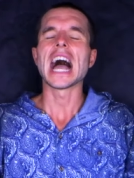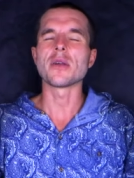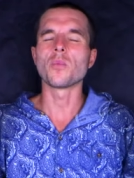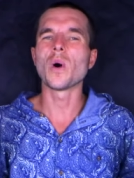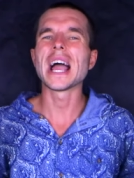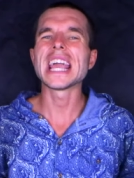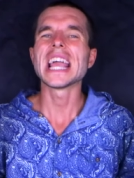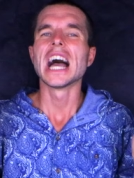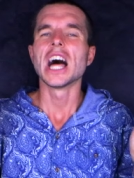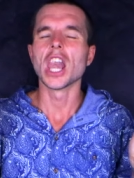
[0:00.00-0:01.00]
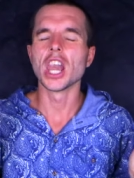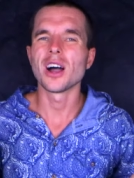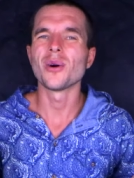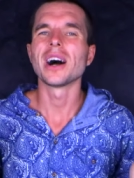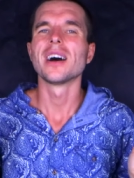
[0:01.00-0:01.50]
a way
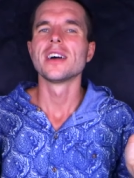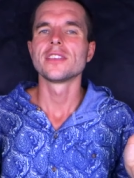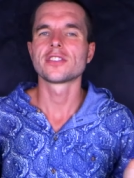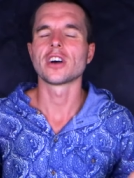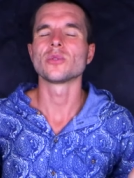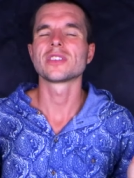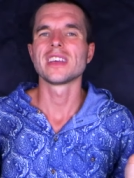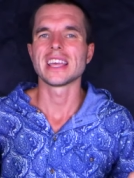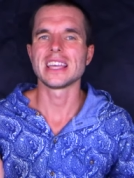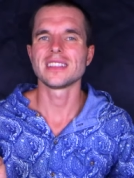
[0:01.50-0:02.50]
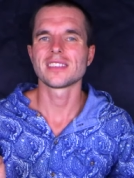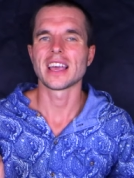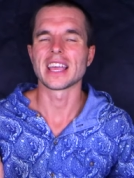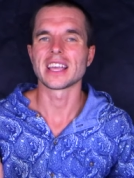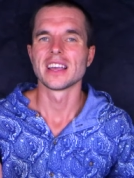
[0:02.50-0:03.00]
lower salt
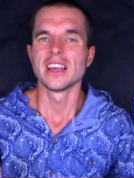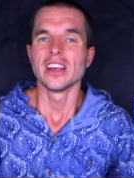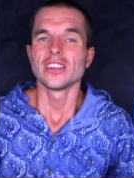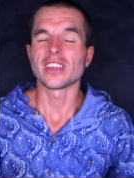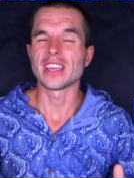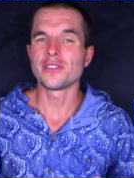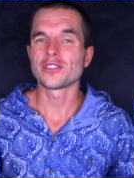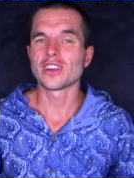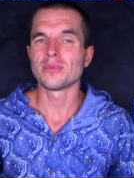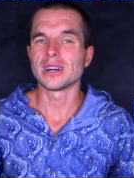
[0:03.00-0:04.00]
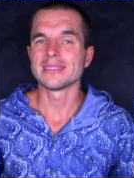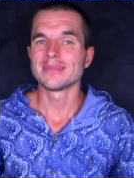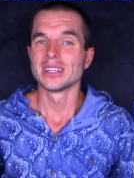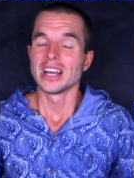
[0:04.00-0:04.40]
intake. So if you're someone